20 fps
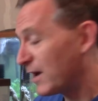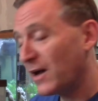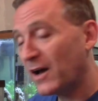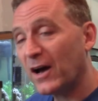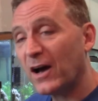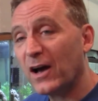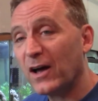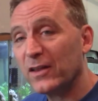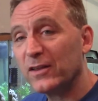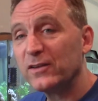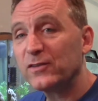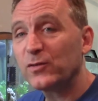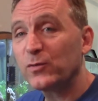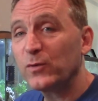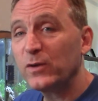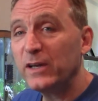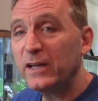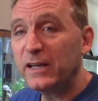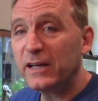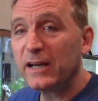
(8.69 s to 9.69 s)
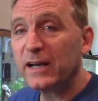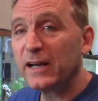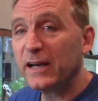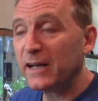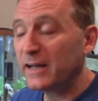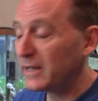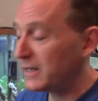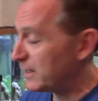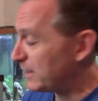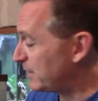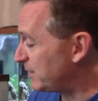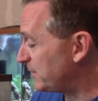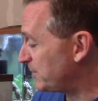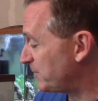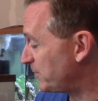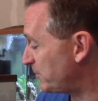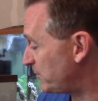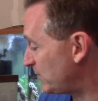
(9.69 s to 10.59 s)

Uh, this week, I, uh,